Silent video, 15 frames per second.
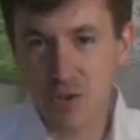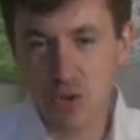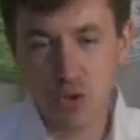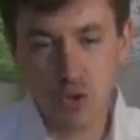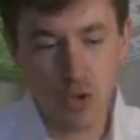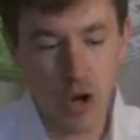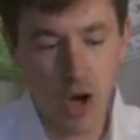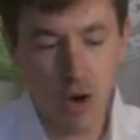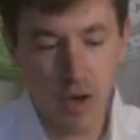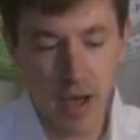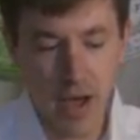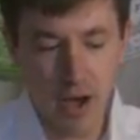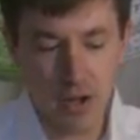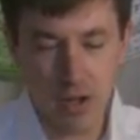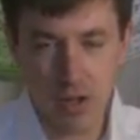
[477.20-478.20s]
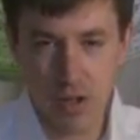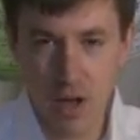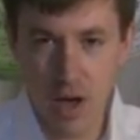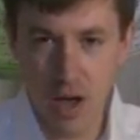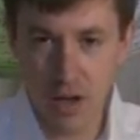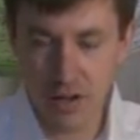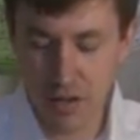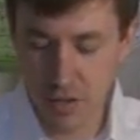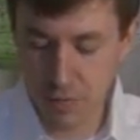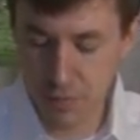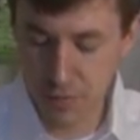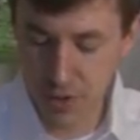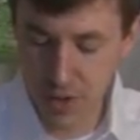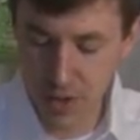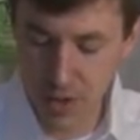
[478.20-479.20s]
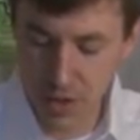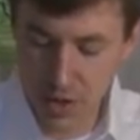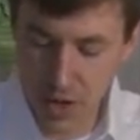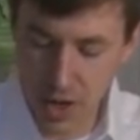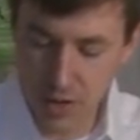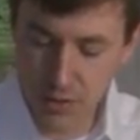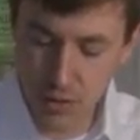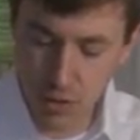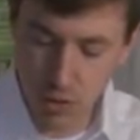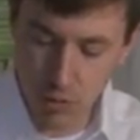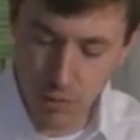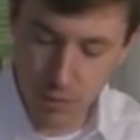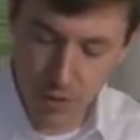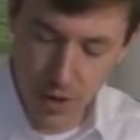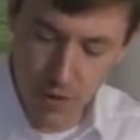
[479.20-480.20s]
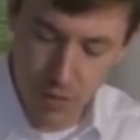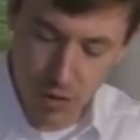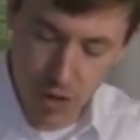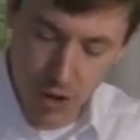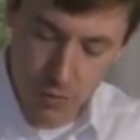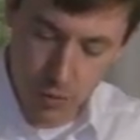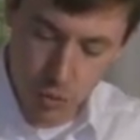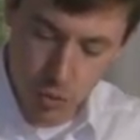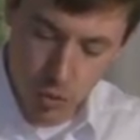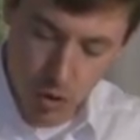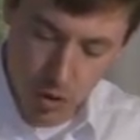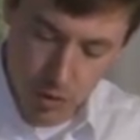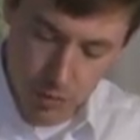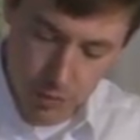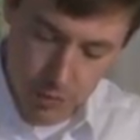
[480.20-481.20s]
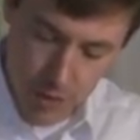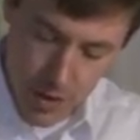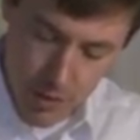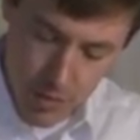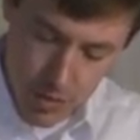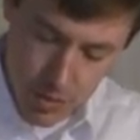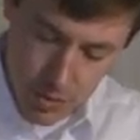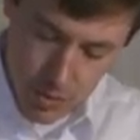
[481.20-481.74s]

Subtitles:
draw out a lot of dancong flavor, a lot of oolong flavors.